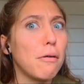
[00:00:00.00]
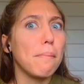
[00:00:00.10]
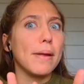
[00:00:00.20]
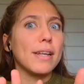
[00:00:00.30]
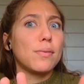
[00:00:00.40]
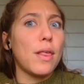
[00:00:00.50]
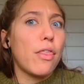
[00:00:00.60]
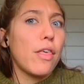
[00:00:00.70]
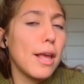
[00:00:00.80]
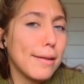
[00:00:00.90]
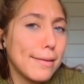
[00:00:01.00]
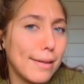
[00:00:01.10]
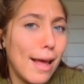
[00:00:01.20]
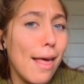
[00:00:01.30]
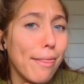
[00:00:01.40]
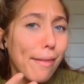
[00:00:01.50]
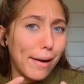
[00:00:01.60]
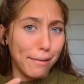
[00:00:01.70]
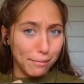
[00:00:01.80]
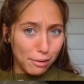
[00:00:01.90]
I don't mess with things that
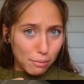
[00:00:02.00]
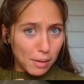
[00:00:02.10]
I don't know